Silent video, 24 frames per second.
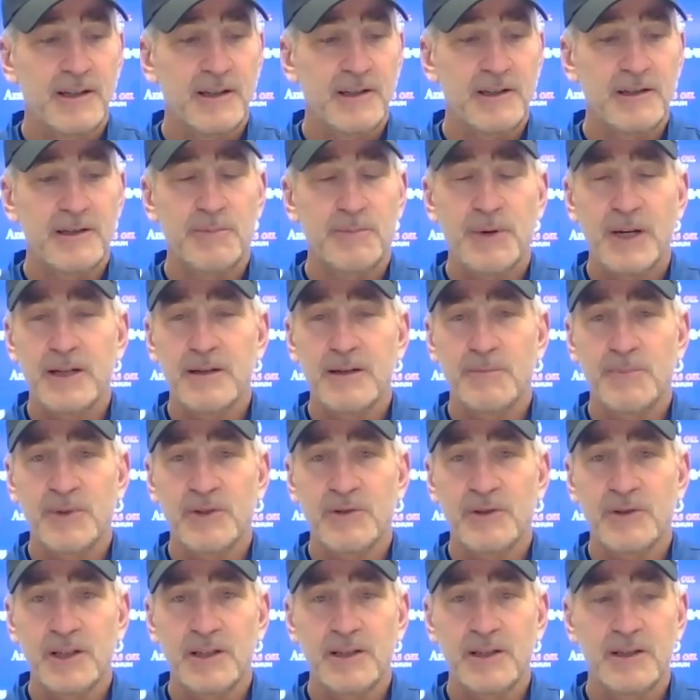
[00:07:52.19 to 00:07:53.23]
the
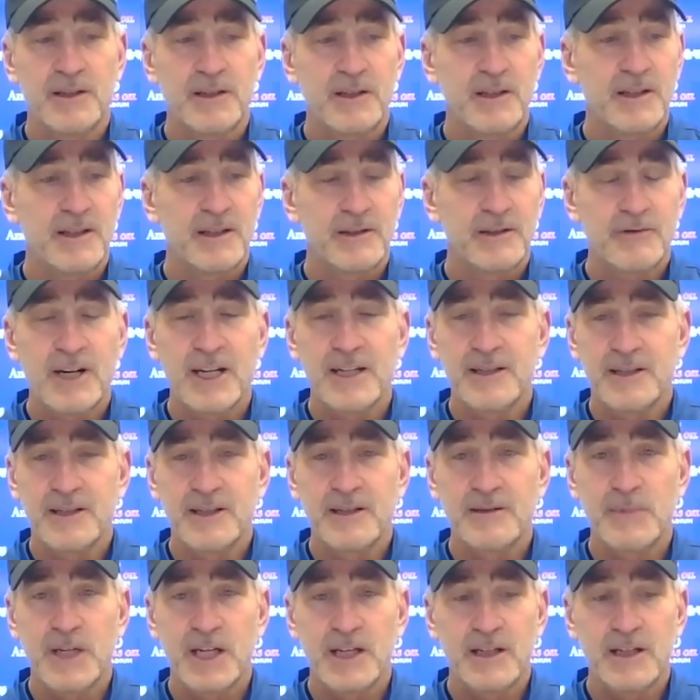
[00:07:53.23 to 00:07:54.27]
dependability, great
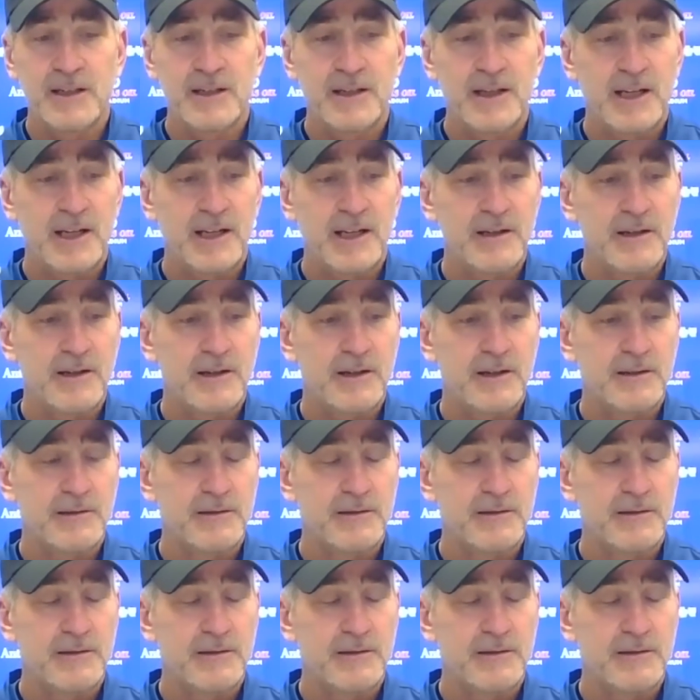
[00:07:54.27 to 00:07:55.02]
teammate, and uh,